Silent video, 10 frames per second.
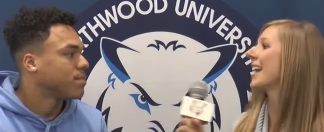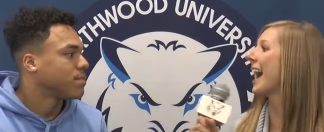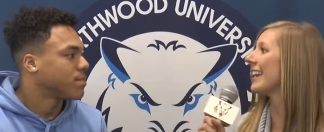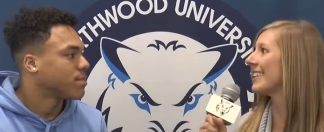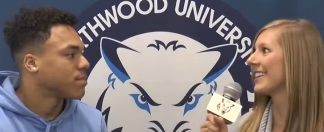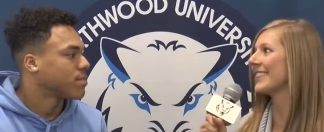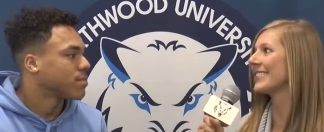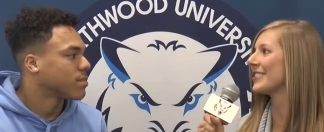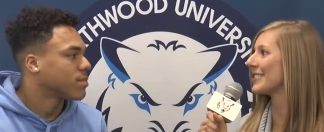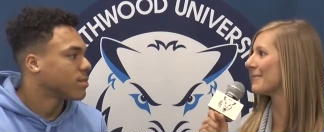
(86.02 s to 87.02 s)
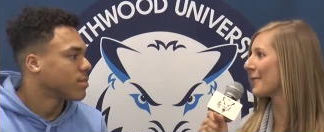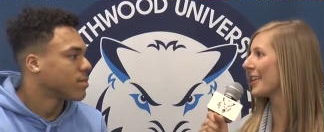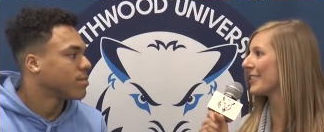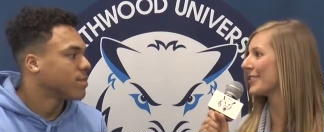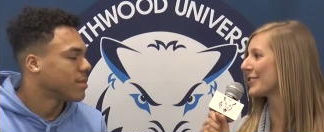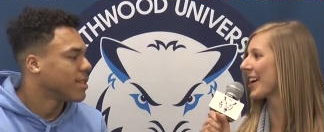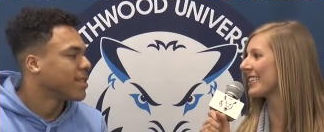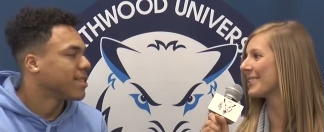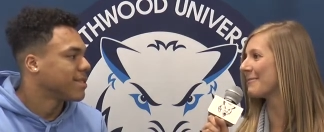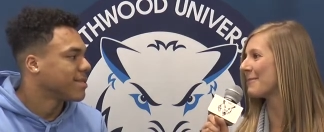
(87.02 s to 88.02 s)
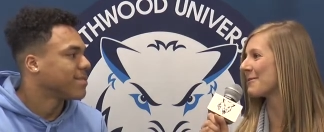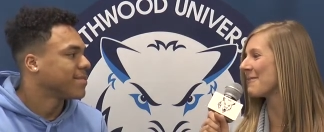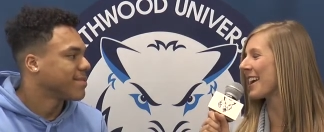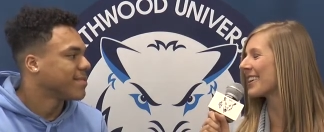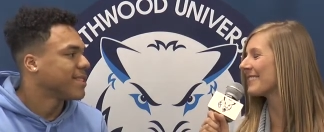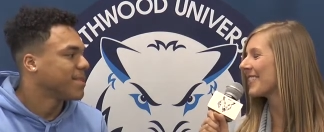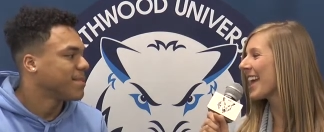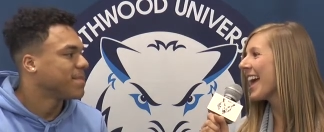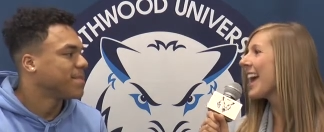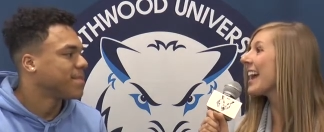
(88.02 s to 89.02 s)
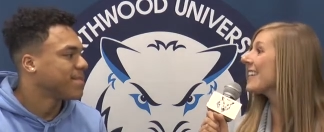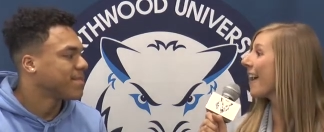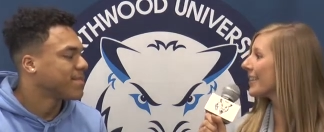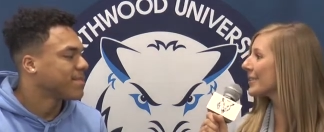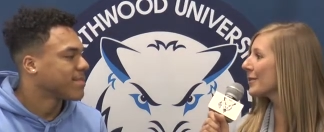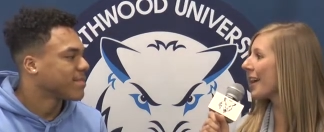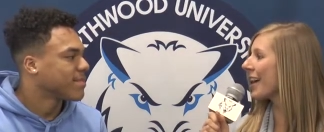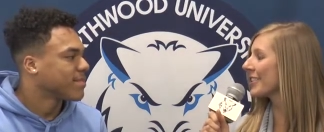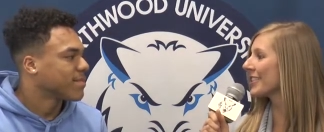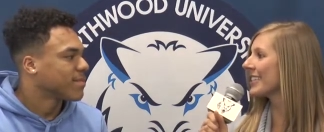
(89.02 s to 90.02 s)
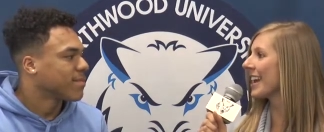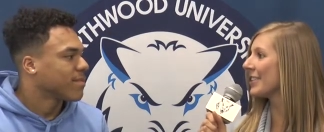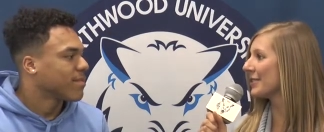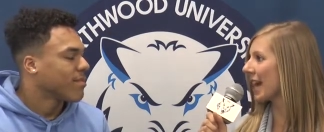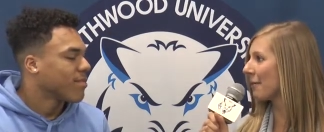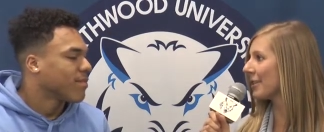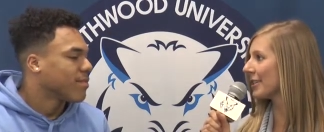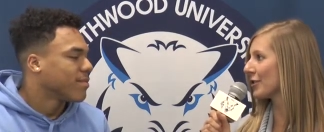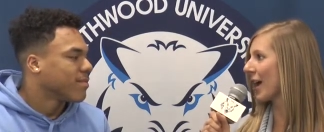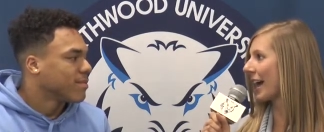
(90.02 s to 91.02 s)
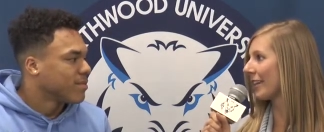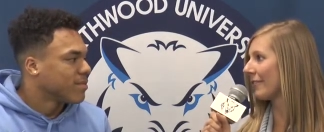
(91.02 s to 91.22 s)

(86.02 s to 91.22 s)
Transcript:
Speaker 1: anything to just break the stress and be prepared. In high school, I understand you dabbled into track